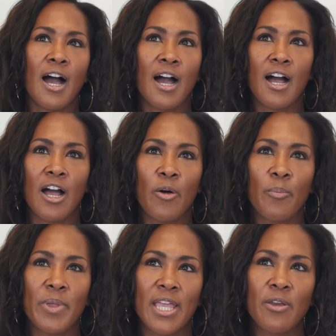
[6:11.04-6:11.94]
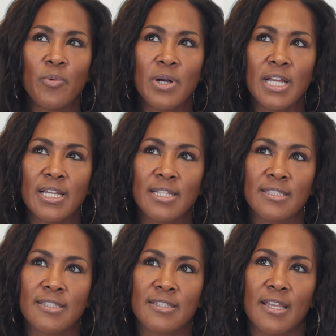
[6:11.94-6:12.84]
That
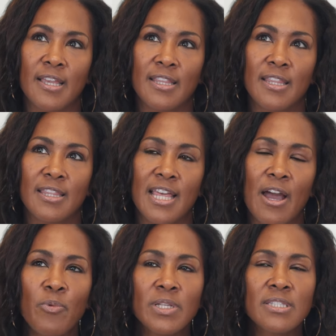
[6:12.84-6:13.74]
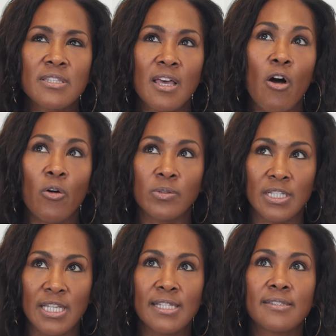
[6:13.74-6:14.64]
was the
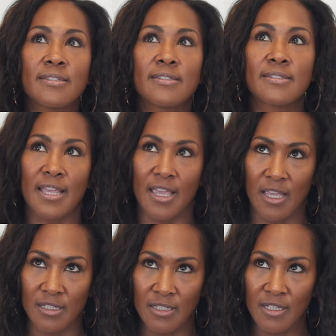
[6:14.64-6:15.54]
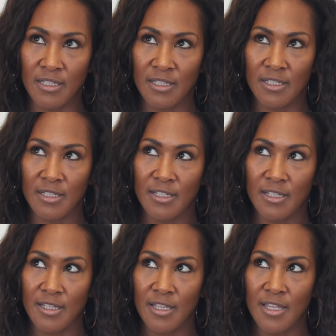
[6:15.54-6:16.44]
only scene
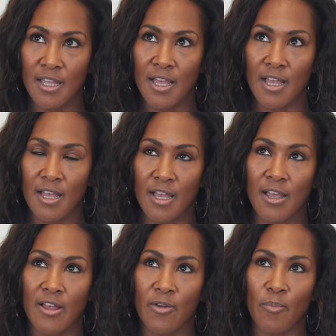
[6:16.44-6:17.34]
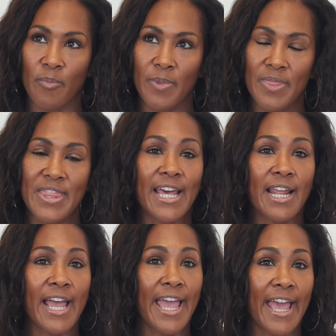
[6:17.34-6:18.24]
that
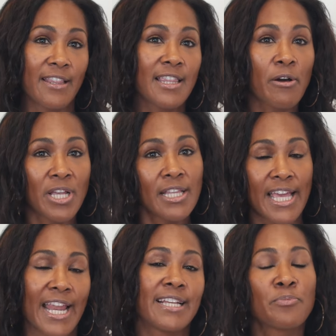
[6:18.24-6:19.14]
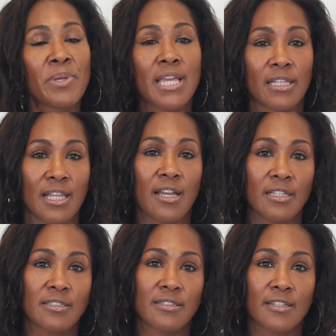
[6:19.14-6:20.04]
I had that had speaking
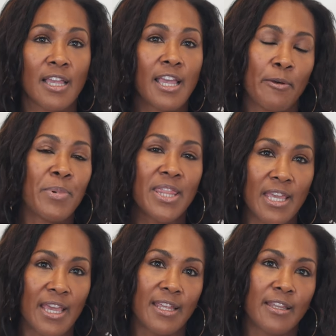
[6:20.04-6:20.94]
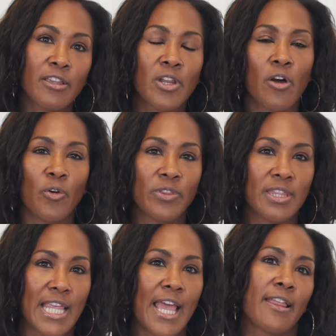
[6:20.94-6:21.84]
lines. But then, you
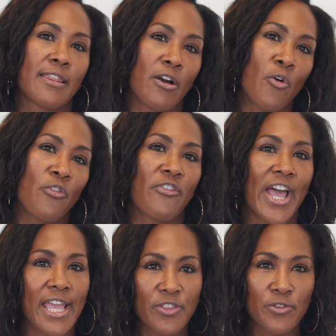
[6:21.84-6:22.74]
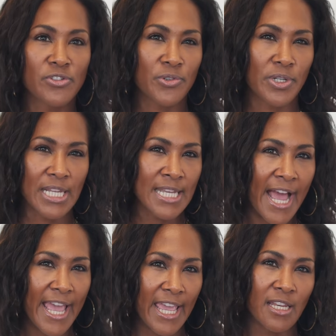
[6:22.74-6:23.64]
know, the whole fight during the
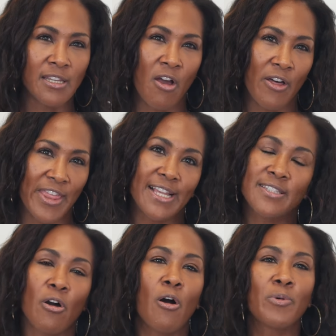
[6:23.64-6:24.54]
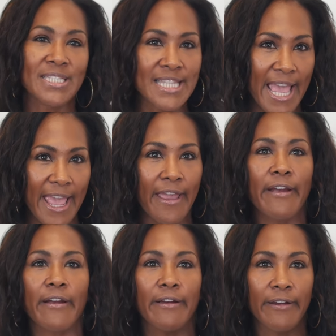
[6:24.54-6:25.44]
night and all that. So I was
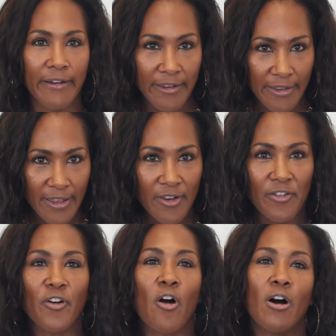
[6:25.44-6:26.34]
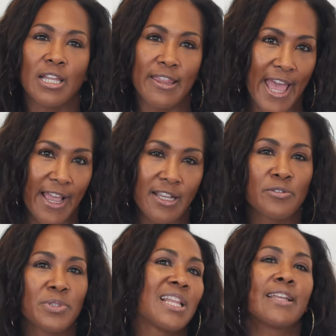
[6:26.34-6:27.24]
there. Right. For all of that, because
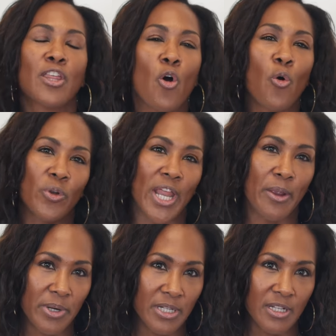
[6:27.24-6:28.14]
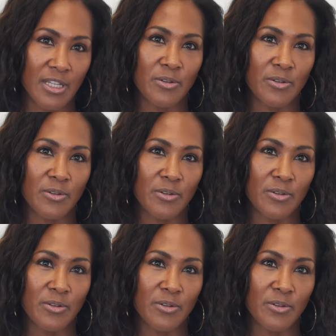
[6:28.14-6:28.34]
it was like the whole neighborhood